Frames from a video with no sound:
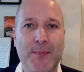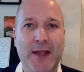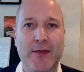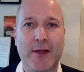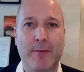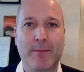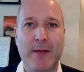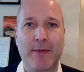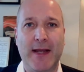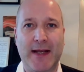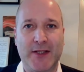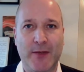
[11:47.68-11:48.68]
the
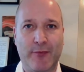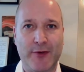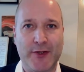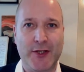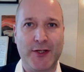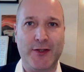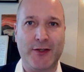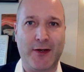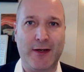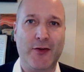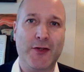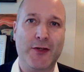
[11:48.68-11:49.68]
BPS, the British
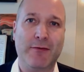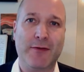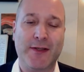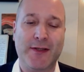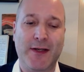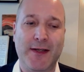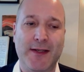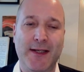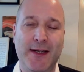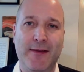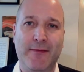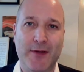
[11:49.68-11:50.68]
Psychological
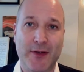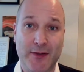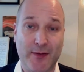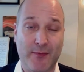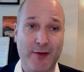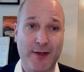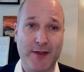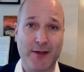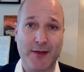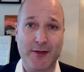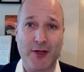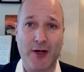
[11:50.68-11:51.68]
Society, have done some
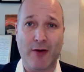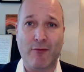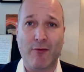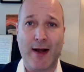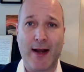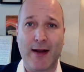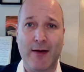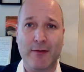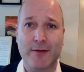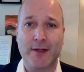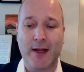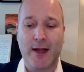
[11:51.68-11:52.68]
research
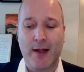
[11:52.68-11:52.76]
around